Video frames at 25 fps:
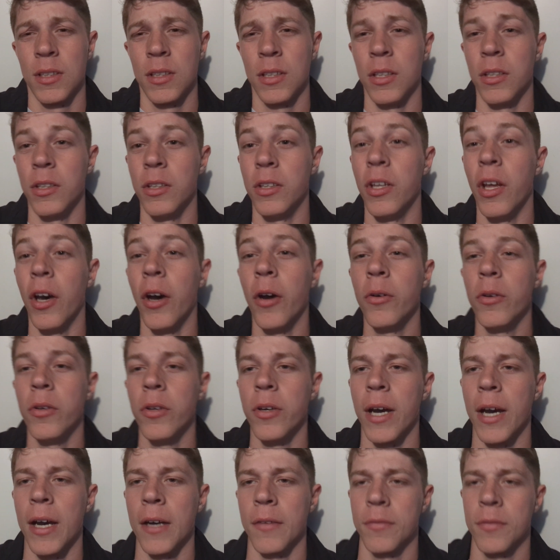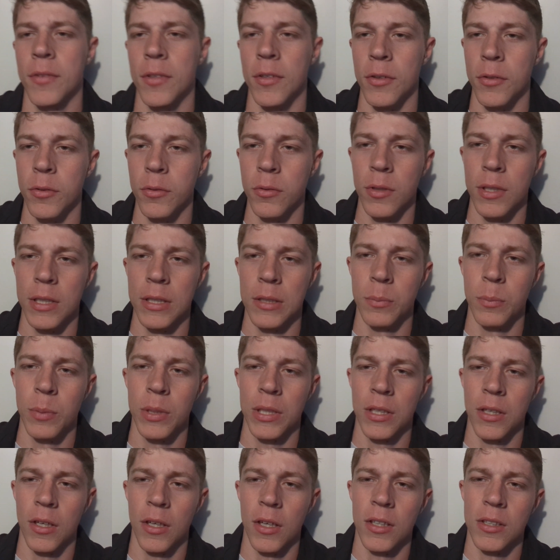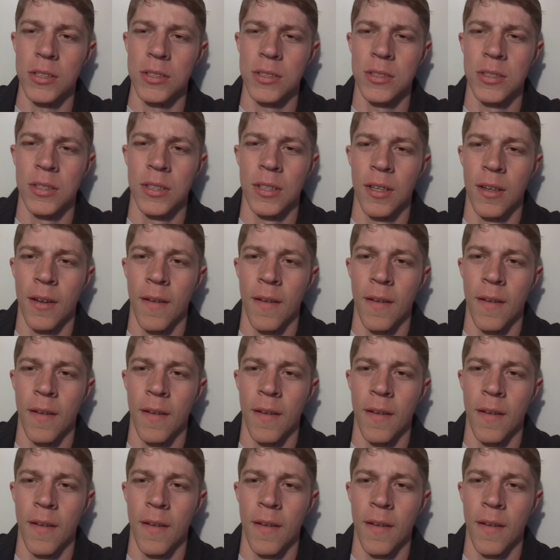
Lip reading: You know you have to do it because